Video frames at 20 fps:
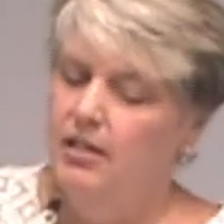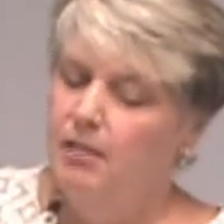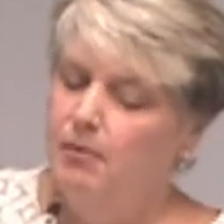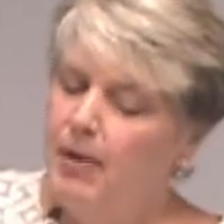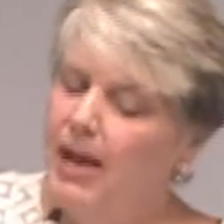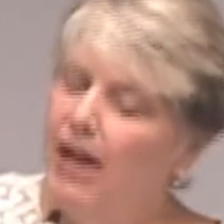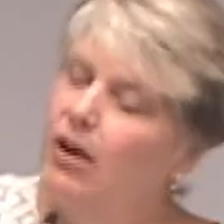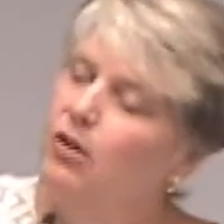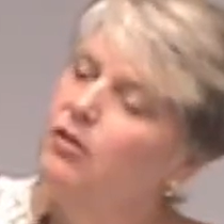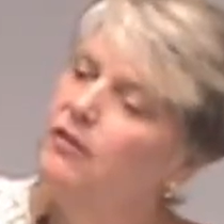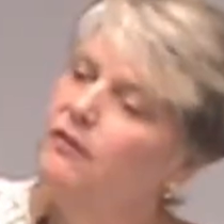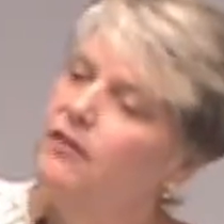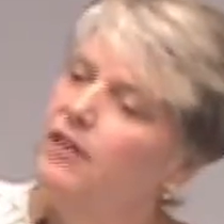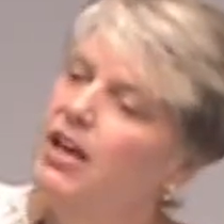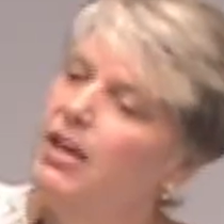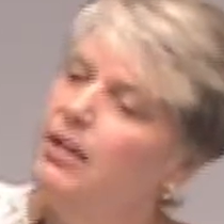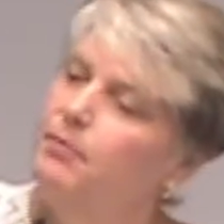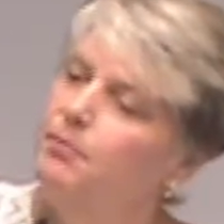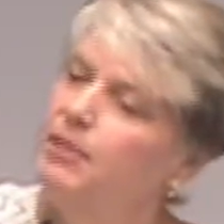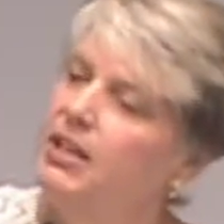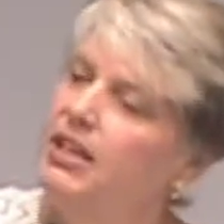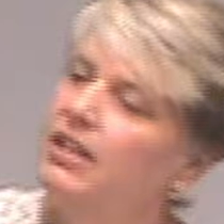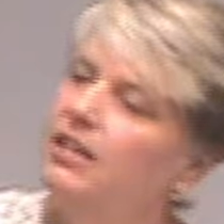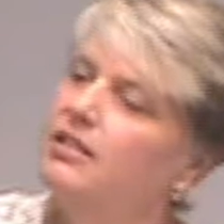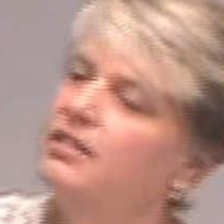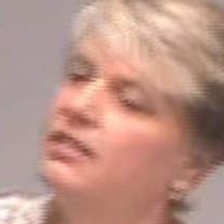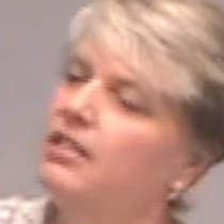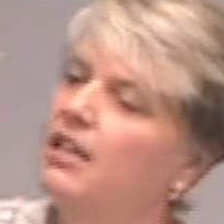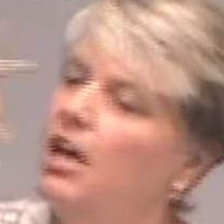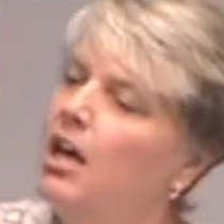The power of God
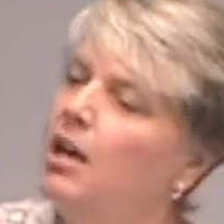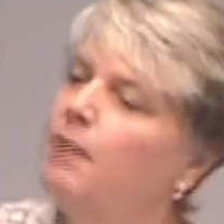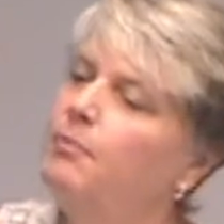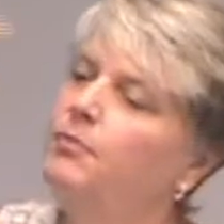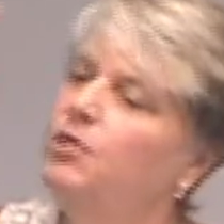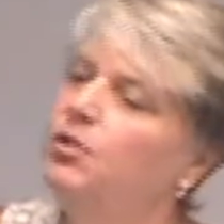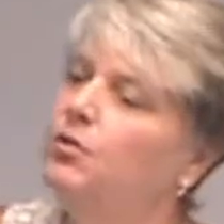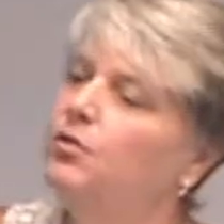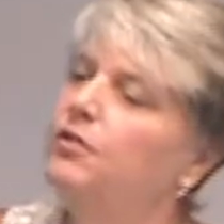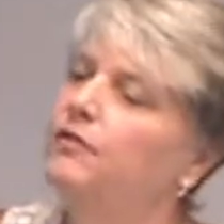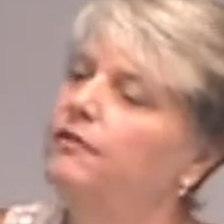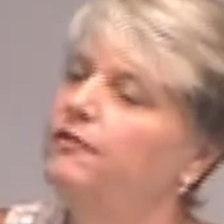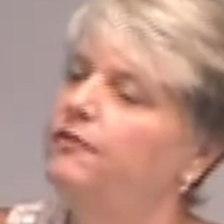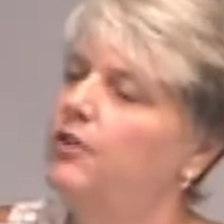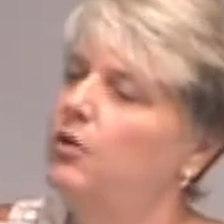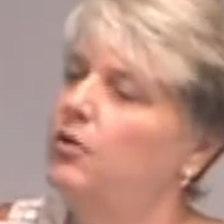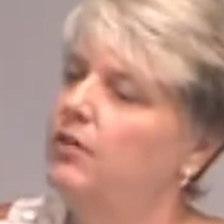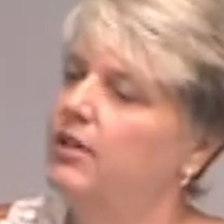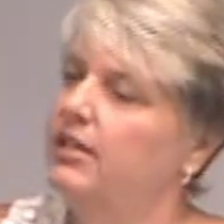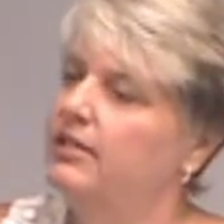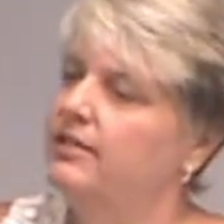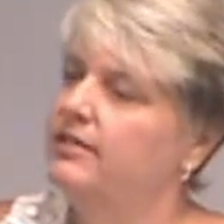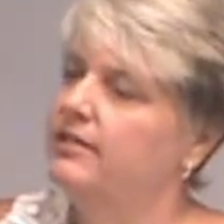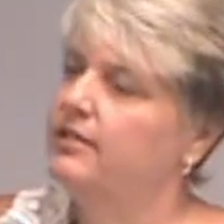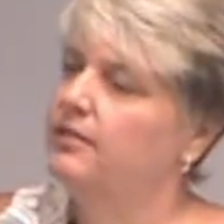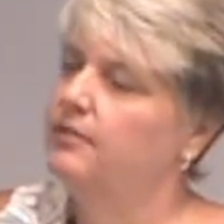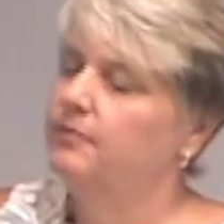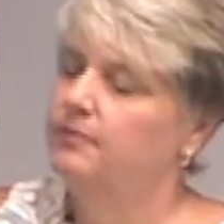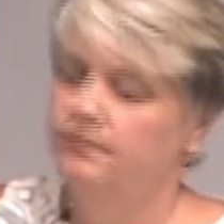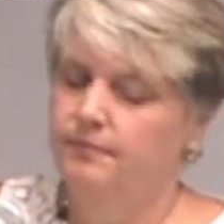picks up your
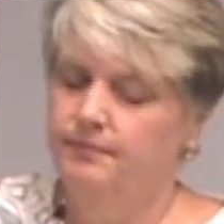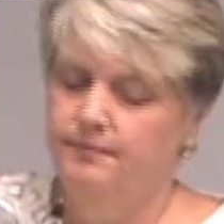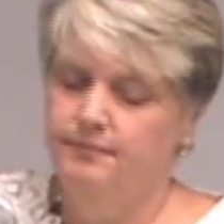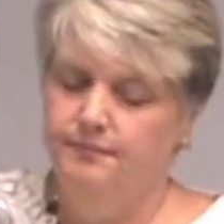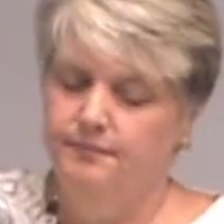focus